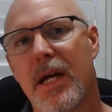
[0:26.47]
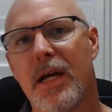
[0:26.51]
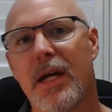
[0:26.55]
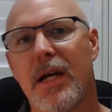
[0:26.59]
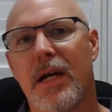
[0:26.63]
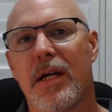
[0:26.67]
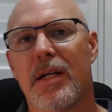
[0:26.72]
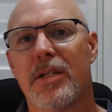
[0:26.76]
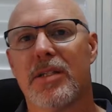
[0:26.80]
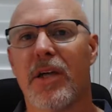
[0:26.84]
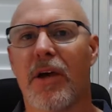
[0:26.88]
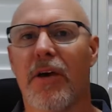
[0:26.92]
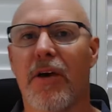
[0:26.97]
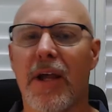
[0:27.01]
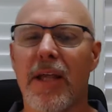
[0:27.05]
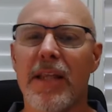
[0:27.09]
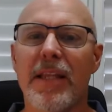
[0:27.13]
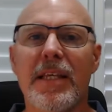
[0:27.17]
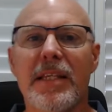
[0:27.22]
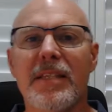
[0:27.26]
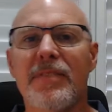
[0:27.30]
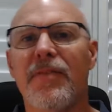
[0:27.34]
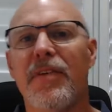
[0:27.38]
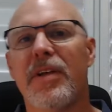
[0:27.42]
So in
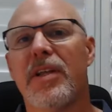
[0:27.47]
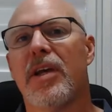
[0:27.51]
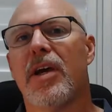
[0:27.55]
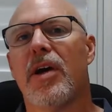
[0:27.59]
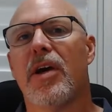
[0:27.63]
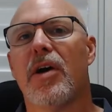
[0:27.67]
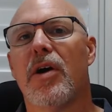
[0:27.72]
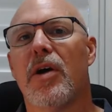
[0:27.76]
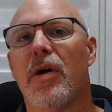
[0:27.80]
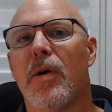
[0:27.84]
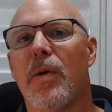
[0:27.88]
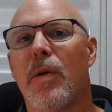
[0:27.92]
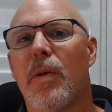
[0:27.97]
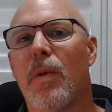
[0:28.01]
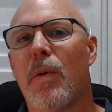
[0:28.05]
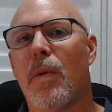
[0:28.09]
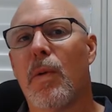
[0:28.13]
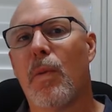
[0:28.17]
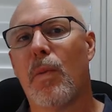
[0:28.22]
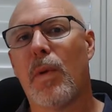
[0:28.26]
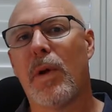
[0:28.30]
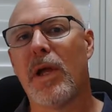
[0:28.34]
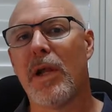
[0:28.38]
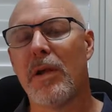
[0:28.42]
this video,
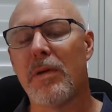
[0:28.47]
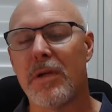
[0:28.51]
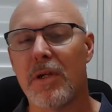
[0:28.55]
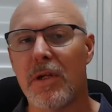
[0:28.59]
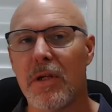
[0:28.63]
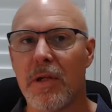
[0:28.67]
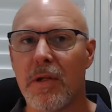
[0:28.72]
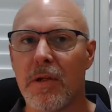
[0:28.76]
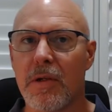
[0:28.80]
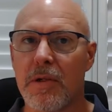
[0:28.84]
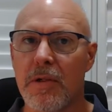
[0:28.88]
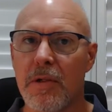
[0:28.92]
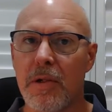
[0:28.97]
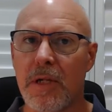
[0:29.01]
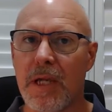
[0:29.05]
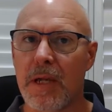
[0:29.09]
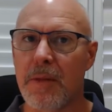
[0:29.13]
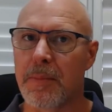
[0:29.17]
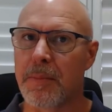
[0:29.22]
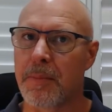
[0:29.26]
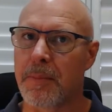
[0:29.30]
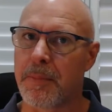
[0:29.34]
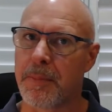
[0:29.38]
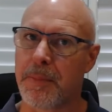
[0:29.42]
we're going to look
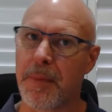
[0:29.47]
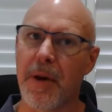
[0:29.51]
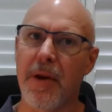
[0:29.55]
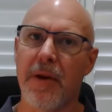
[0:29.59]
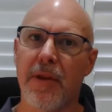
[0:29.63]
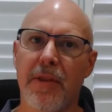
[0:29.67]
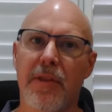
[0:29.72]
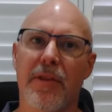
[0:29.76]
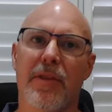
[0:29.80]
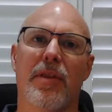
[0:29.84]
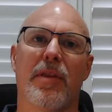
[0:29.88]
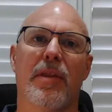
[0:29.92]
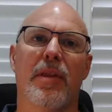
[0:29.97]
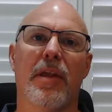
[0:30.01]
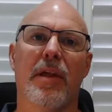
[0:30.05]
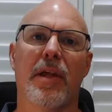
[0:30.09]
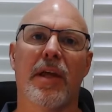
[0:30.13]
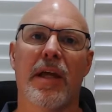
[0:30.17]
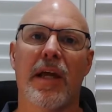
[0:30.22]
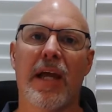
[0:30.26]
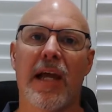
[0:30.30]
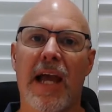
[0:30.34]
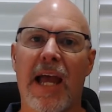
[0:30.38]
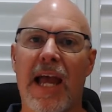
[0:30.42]
at both
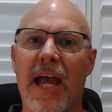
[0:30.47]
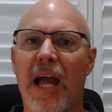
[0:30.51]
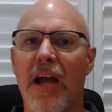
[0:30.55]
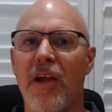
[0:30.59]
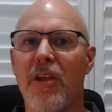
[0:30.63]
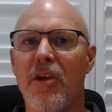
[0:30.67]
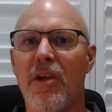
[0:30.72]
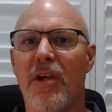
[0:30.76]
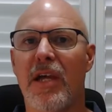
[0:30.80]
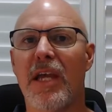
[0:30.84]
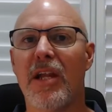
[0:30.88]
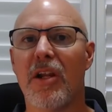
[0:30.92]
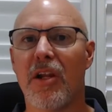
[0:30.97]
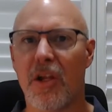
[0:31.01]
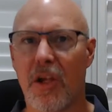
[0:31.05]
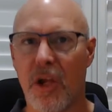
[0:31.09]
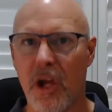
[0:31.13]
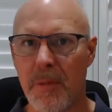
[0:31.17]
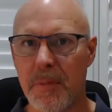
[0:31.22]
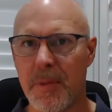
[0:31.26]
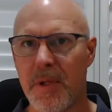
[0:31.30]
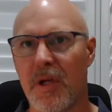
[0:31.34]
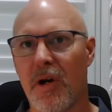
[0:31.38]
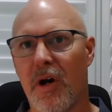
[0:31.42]
how you can go
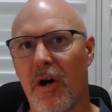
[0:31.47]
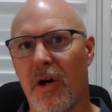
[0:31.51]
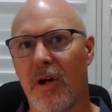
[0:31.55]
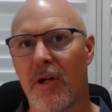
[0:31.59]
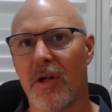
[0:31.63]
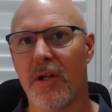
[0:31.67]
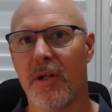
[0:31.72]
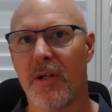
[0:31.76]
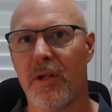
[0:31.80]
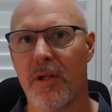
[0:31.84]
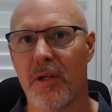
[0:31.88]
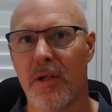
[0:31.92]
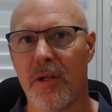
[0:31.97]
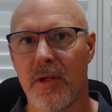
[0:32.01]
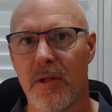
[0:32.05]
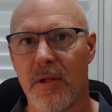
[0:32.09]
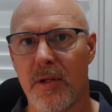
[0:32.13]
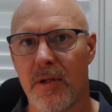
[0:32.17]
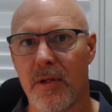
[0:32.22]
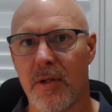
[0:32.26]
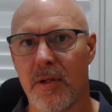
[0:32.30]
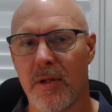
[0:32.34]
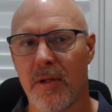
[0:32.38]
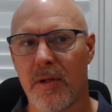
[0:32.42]
beyond
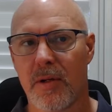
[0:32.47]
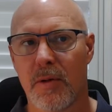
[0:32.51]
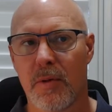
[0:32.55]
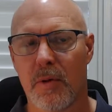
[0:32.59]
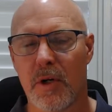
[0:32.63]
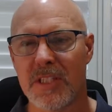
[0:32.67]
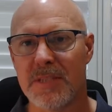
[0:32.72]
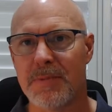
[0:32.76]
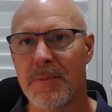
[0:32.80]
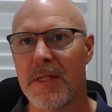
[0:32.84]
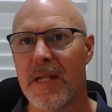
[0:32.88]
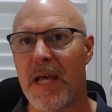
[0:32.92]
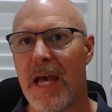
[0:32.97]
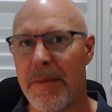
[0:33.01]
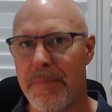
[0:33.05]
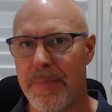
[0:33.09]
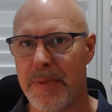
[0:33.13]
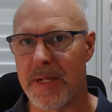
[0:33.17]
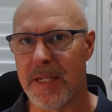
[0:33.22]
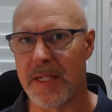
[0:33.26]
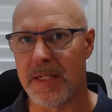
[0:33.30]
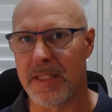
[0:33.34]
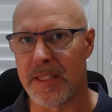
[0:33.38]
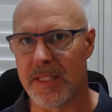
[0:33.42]
what's been
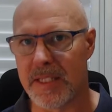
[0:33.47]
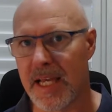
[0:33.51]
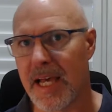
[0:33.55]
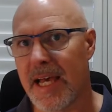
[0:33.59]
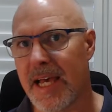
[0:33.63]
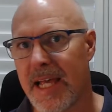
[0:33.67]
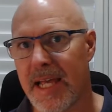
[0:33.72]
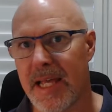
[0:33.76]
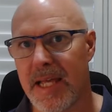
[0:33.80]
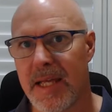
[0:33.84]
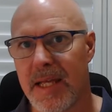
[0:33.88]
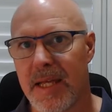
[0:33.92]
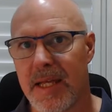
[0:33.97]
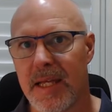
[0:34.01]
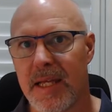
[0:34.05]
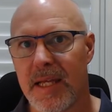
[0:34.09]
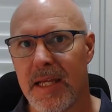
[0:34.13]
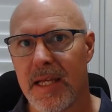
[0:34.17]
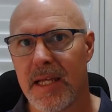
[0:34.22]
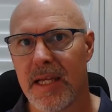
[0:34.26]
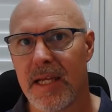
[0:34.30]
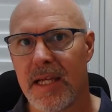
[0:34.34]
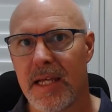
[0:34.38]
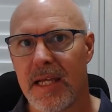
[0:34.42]
happening today
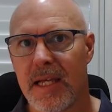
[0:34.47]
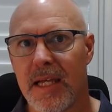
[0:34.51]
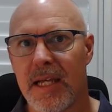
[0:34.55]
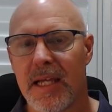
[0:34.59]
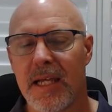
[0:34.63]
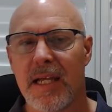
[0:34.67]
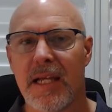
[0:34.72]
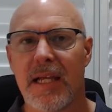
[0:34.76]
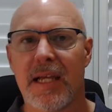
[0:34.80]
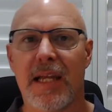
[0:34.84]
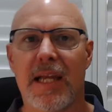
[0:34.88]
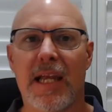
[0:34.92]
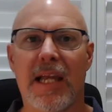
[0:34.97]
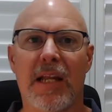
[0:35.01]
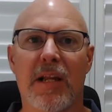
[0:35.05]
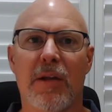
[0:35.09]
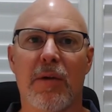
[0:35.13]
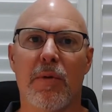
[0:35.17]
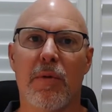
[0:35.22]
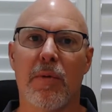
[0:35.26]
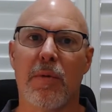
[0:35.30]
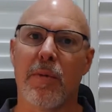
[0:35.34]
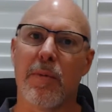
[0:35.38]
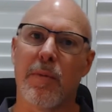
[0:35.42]

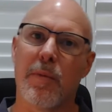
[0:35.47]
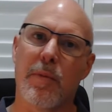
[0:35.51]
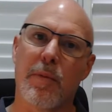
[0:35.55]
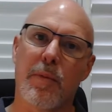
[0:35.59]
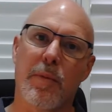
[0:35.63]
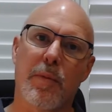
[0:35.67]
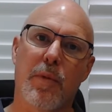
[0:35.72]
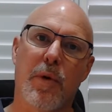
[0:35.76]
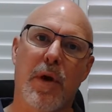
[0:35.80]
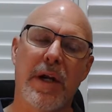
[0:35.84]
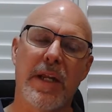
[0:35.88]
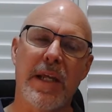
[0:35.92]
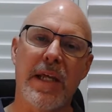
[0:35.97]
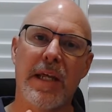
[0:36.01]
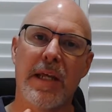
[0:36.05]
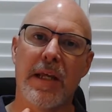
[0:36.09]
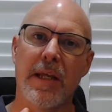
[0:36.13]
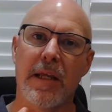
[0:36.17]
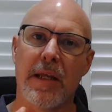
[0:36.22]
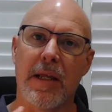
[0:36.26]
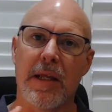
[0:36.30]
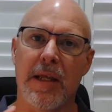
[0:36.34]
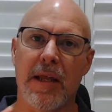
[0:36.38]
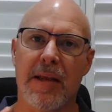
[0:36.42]
in
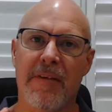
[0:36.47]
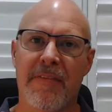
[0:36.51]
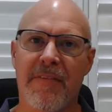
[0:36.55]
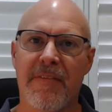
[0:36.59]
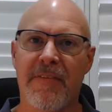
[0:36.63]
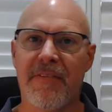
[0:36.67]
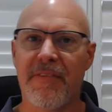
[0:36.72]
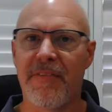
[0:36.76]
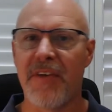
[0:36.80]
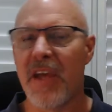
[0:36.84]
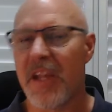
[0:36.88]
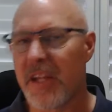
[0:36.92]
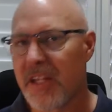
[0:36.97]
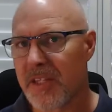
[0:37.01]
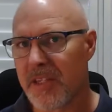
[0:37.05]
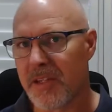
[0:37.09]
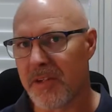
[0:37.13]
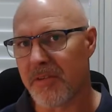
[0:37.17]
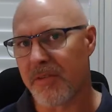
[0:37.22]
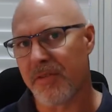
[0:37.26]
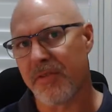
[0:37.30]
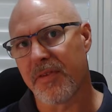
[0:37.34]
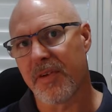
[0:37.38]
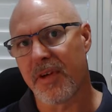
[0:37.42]
writing
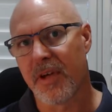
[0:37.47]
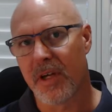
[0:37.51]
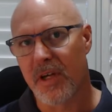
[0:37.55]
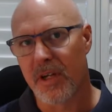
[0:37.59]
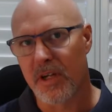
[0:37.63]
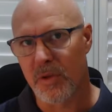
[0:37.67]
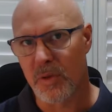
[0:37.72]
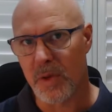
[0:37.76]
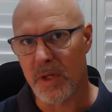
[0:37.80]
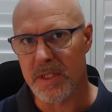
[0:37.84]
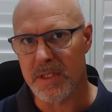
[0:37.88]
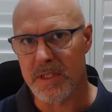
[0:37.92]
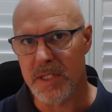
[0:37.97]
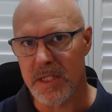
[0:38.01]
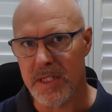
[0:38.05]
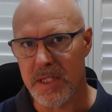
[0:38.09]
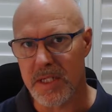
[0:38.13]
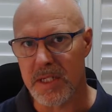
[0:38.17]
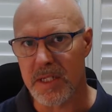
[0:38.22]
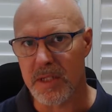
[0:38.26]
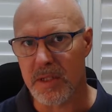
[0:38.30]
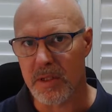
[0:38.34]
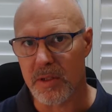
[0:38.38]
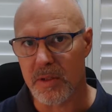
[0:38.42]
effective
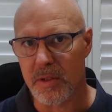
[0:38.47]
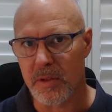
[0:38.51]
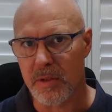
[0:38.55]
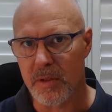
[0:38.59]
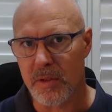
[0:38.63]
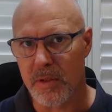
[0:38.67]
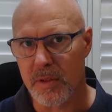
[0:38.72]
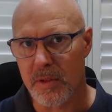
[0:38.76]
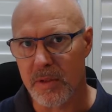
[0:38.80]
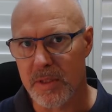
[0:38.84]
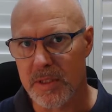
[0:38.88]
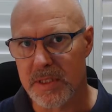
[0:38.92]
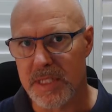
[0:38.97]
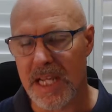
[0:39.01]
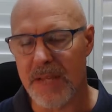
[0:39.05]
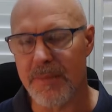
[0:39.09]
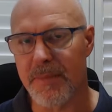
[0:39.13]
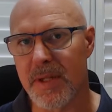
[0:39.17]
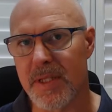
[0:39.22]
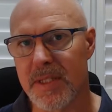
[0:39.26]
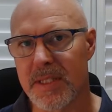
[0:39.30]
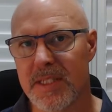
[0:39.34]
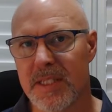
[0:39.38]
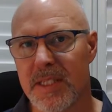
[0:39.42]
transition
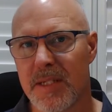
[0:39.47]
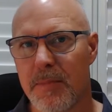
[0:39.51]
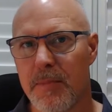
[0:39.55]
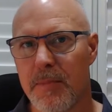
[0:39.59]
statements